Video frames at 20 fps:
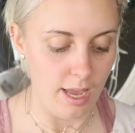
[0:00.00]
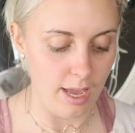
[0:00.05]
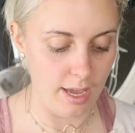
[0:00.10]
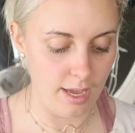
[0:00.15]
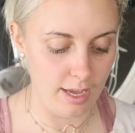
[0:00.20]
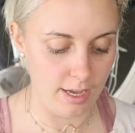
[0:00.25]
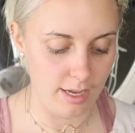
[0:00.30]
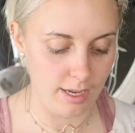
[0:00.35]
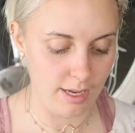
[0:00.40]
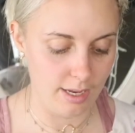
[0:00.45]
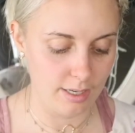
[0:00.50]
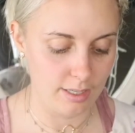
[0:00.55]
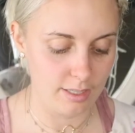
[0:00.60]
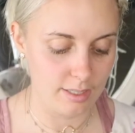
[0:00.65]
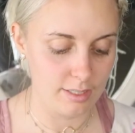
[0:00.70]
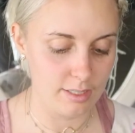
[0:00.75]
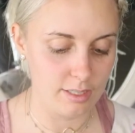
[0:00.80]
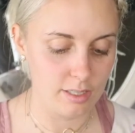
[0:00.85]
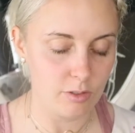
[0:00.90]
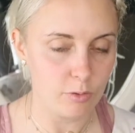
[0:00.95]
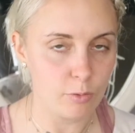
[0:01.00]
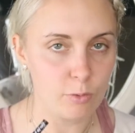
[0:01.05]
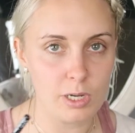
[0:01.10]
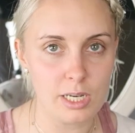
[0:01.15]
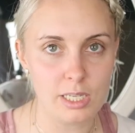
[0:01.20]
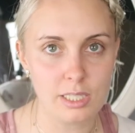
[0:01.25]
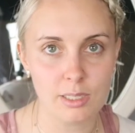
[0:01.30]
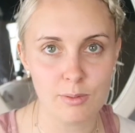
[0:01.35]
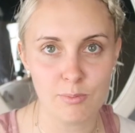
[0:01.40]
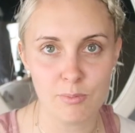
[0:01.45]
And
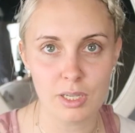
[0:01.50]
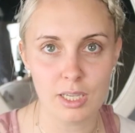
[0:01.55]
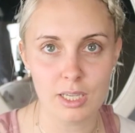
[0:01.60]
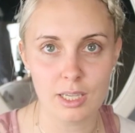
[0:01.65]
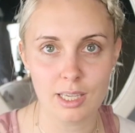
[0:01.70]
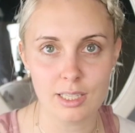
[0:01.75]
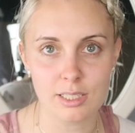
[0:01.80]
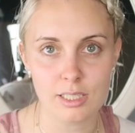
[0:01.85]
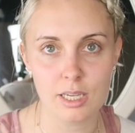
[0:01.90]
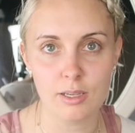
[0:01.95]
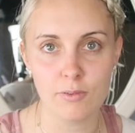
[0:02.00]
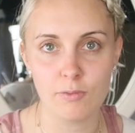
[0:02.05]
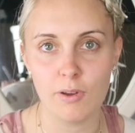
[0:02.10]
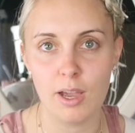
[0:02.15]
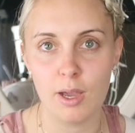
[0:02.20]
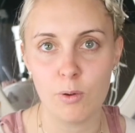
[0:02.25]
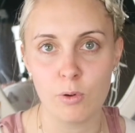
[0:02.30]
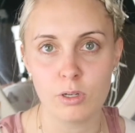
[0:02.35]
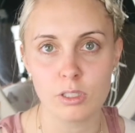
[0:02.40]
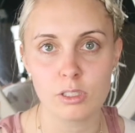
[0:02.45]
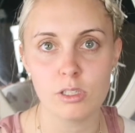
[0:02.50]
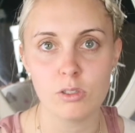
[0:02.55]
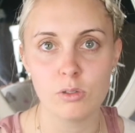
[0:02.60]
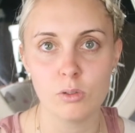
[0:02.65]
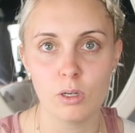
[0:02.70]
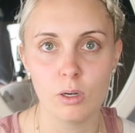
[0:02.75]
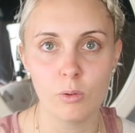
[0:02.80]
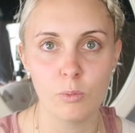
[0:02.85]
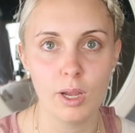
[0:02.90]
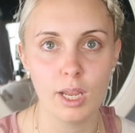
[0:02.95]
reason being is if I want to
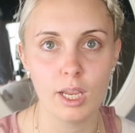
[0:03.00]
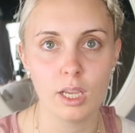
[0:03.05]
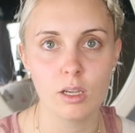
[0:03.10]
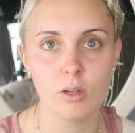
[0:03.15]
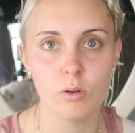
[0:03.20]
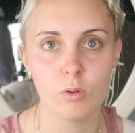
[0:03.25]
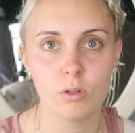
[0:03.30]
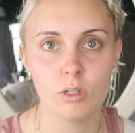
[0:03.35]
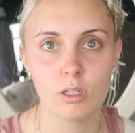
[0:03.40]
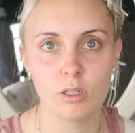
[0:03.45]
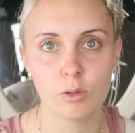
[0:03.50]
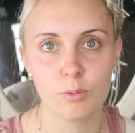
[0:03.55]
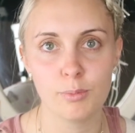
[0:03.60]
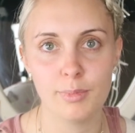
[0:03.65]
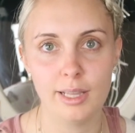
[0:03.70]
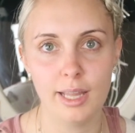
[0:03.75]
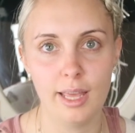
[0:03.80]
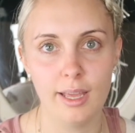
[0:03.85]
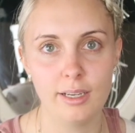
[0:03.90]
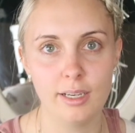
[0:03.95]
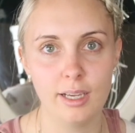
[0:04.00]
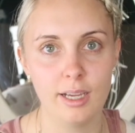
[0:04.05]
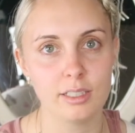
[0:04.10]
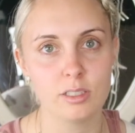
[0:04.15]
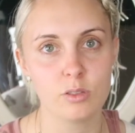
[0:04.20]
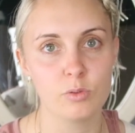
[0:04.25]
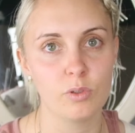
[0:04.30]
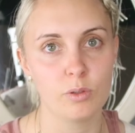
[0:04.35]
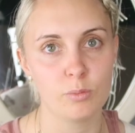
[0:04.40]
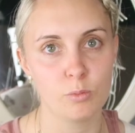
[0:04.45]
do a wing or a normal liner, I
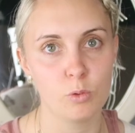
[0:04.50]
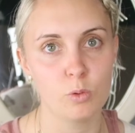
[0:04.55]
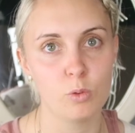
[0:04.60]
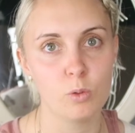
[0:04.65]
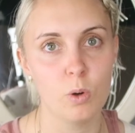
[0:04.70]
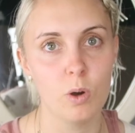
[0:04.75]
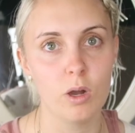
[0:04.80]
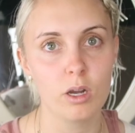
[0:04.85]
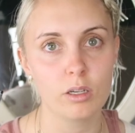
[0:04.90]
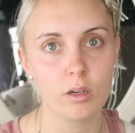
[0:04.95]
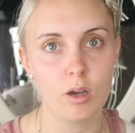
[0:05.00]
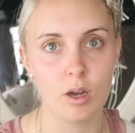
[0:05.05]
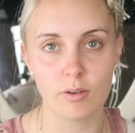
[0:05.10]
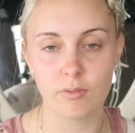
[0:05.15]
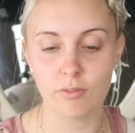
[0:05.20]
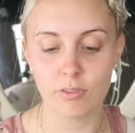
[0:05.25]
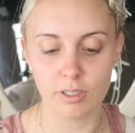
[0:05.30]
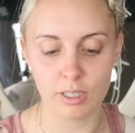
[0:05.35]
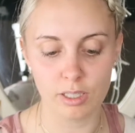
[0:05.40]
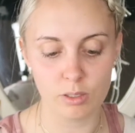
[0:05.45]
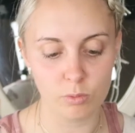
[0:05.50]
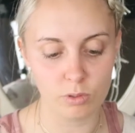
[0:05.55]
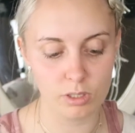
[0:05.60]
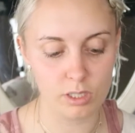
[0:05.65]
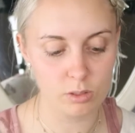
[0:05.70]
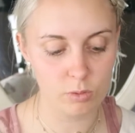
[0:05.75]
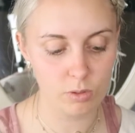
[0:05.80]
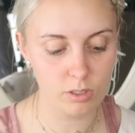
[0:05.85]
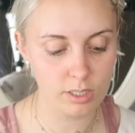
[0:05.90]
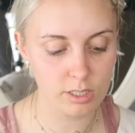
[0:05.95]
just feel more confident with
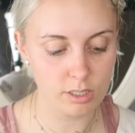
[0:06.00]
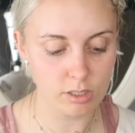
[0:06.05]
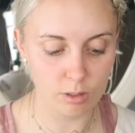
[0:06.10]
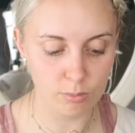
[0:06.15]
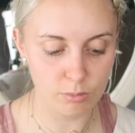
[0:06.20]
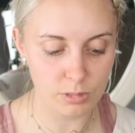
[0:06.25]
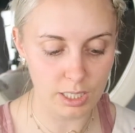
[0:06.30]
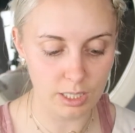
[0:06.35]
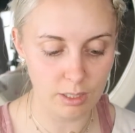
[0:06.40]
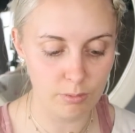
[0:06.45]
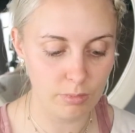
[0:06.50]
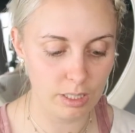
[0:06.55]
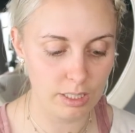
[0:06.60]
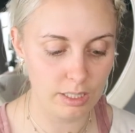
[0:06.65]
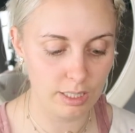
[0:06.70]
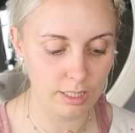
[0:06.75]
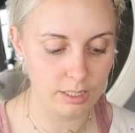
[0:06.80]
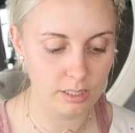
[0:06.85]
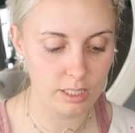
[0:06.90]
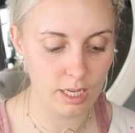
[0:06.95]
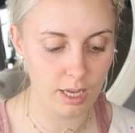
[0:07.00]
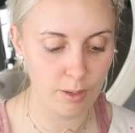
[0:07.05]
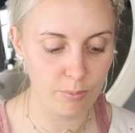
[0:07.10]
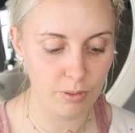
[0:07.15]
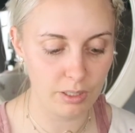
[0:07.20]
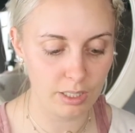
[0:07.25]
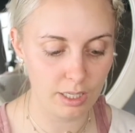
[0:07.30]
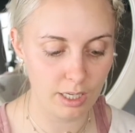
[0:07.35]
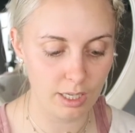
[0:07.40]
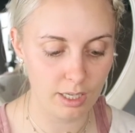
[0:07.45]
this one. So I'm taking my NYX
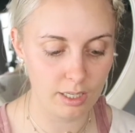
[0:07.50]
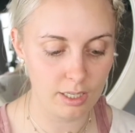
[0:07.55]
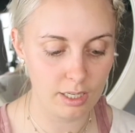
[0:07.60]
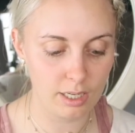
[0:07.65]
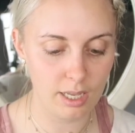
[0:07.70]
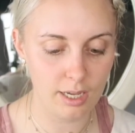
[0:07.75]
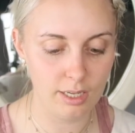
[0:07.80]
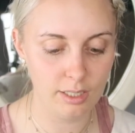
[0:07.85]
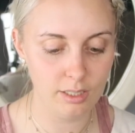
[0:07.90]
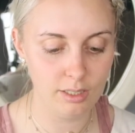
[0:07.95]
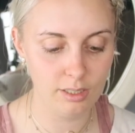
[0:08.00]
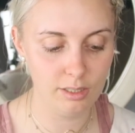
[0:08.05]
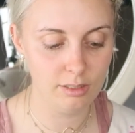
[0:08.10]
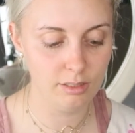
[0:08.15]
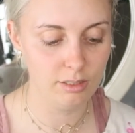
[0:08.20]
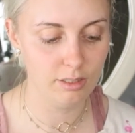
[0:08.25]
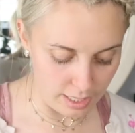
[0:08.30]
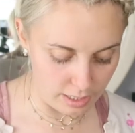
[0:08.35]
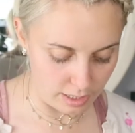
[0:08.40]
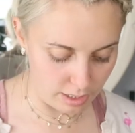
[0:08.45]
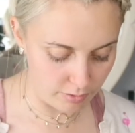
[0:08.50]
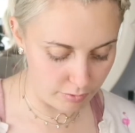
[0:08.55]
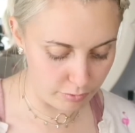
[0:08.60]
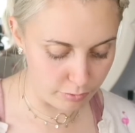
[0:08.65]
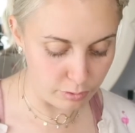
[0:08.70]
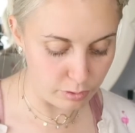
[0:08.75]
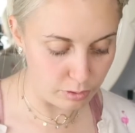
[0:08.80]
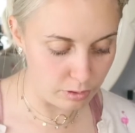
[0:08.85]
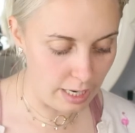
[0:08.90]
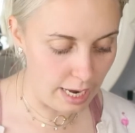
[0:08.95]
Epic Ink liner. And then
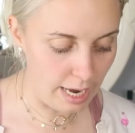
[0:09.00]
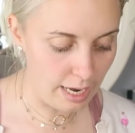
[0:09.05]
for